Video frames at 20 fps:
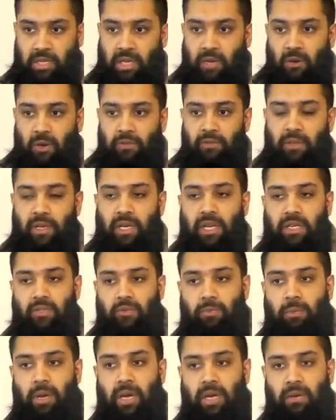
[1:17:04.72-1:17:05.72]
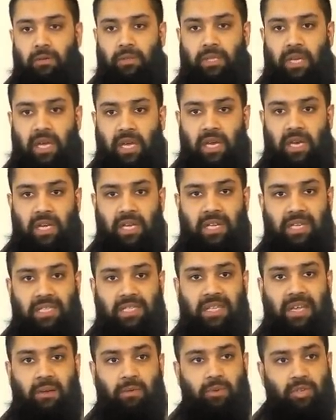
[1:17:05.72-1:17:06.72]
Taqwa of Allah subhanahu wa ta'ala
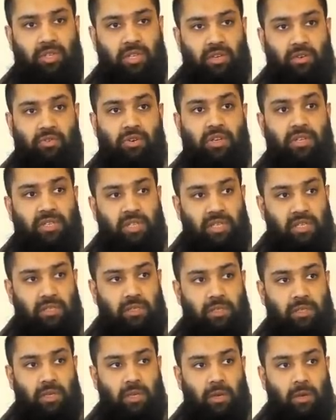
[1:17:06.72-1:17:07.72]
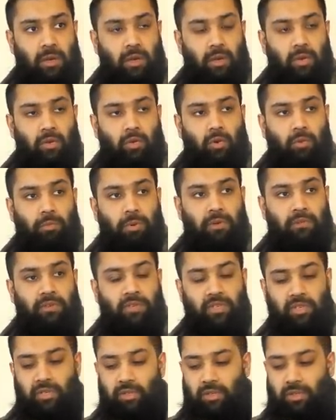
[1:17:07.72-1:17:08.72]
is that which increases your
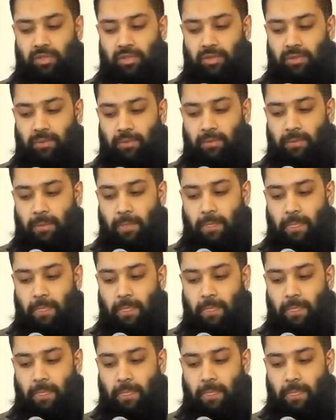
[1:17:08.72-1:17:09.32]
provisions.